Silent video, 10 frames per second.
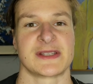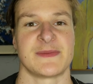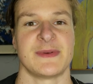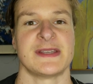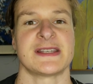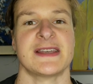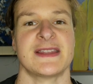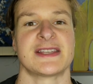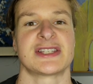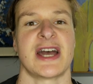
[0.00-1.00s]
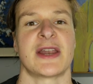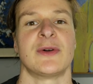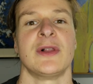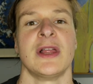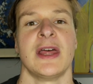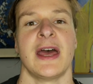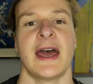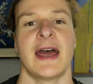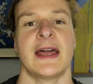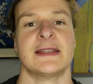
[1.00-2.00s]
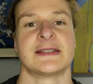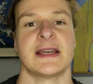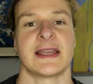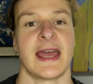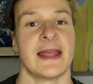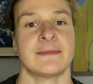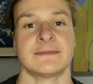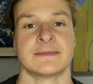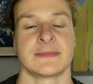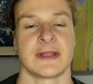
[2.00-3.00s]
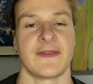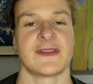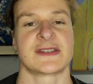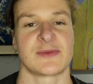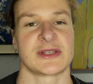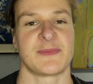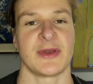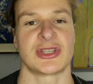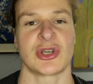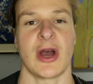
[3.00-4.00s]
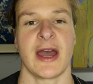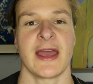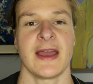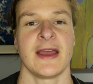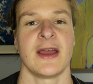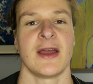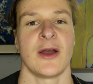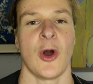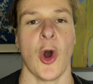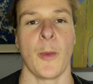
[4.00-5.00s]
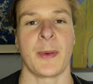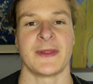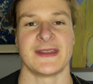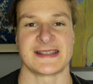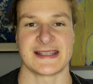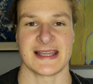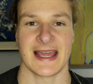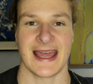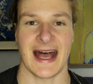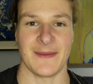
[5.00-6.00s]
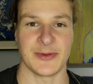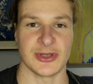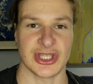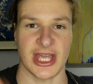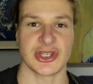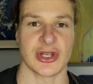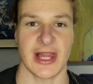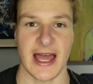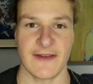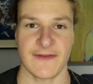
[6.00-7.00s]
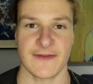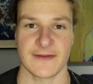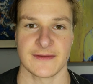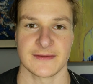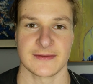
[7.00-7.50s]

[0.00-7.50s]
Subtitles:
recipes in this channel. And again, give this recipe a try. Hope this helped you change your life,